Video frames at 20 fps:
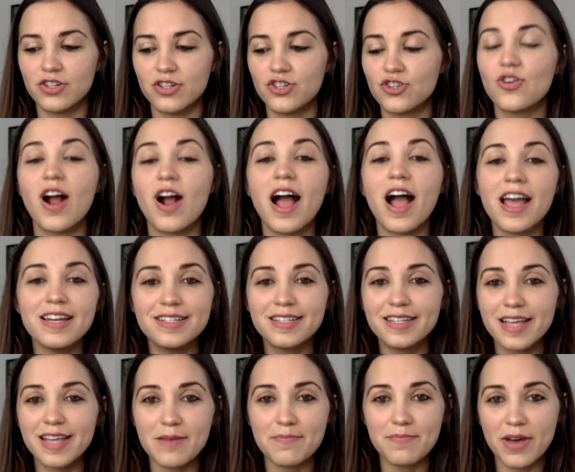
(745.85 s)
trying
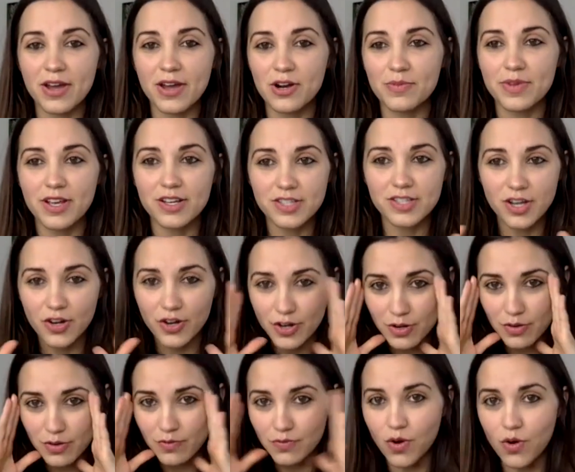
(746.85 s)
to get better because I
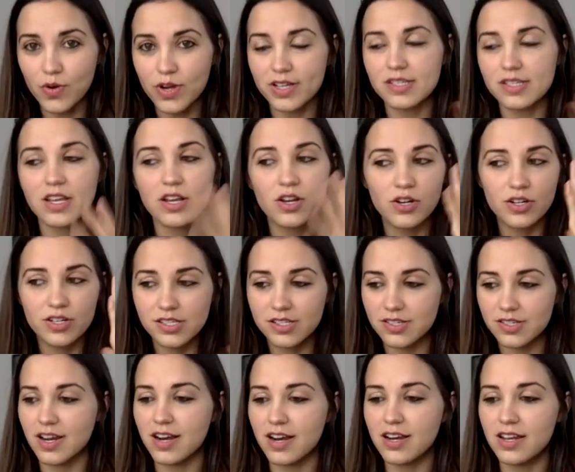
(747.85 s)
couldn't focus, I couldn't
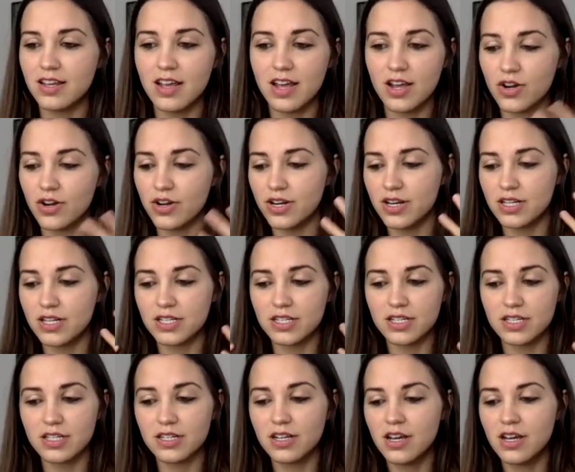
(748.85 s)
study, I couldn't,